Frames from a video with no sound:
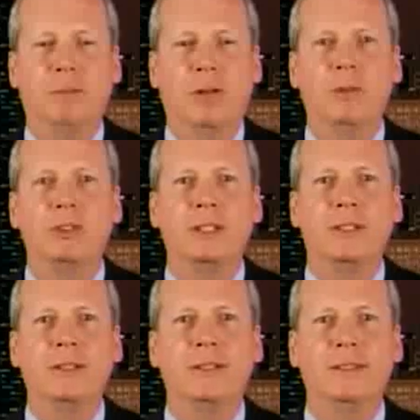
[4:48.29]
almost
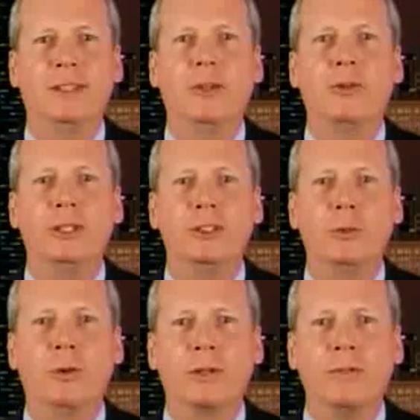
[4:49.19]
an
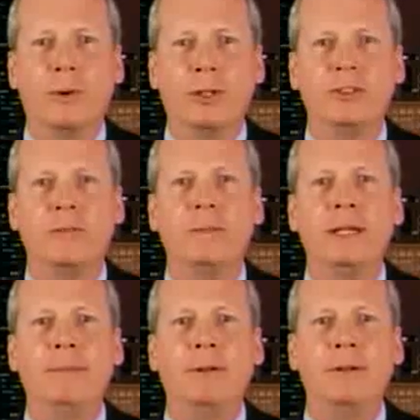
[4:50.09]
increased workforce of
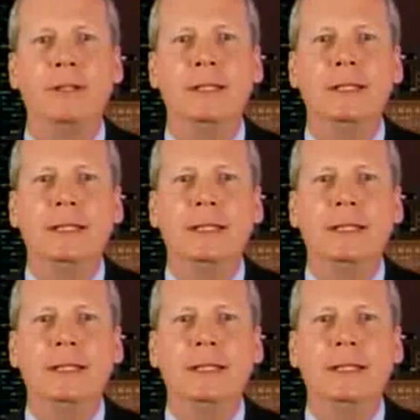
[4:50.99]
people